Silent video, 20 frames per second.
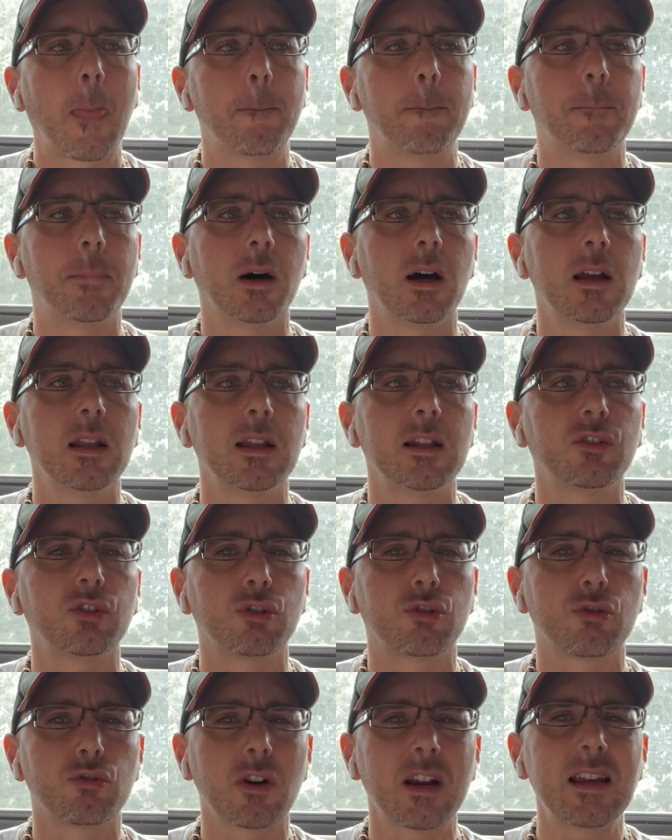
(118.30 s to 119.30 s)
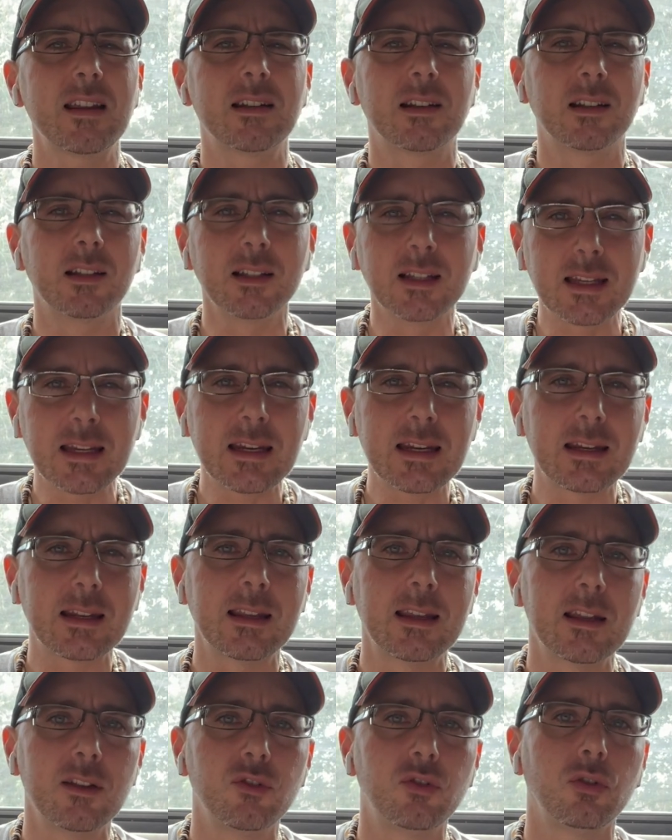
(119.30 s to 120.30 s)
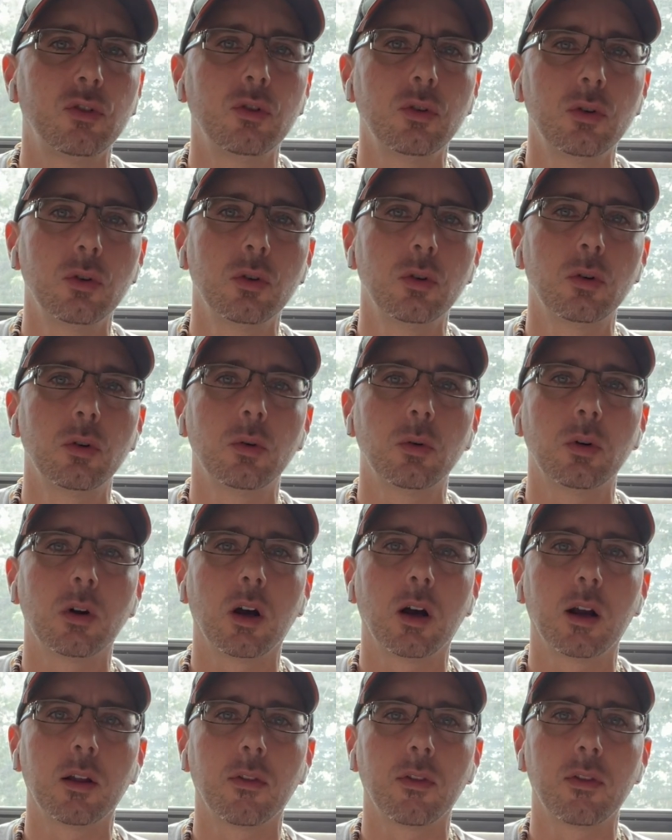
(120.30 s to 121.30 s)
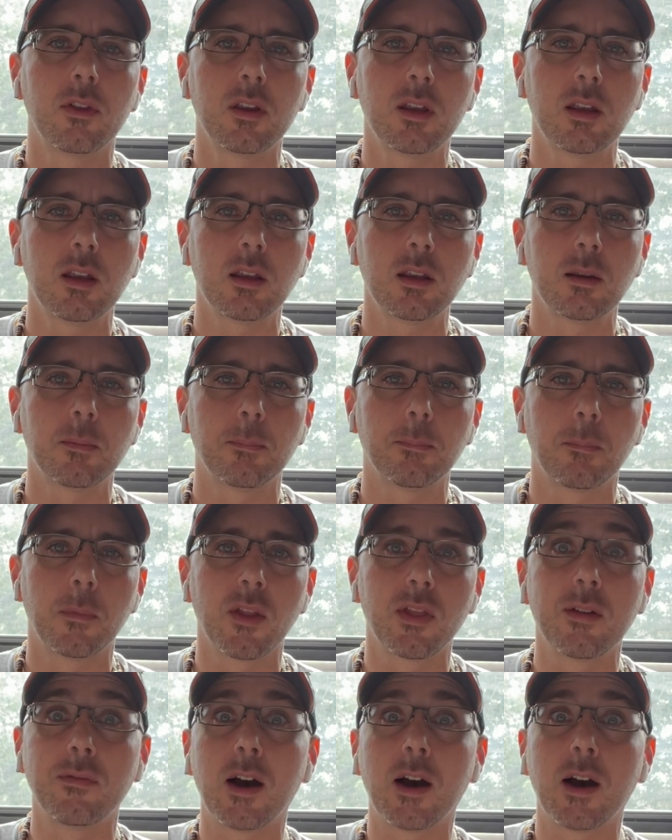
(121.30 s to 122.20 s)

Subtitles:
but it's a great lead into the month of